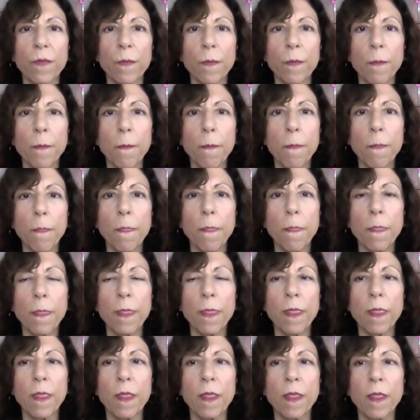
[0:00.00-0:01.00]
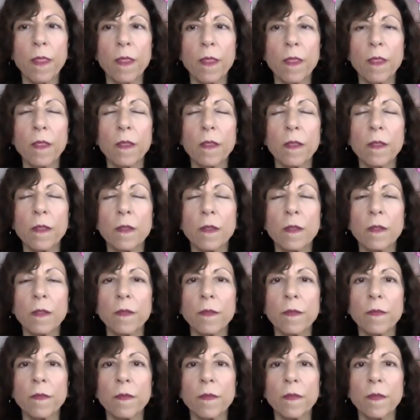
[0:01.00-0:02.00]

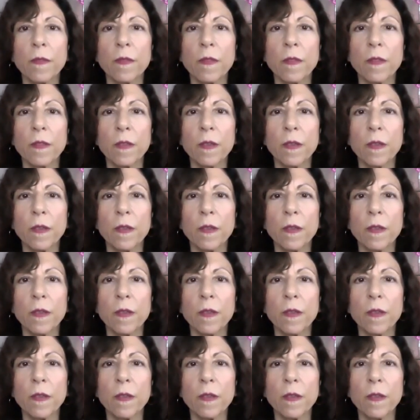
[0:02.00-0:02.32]
(silence)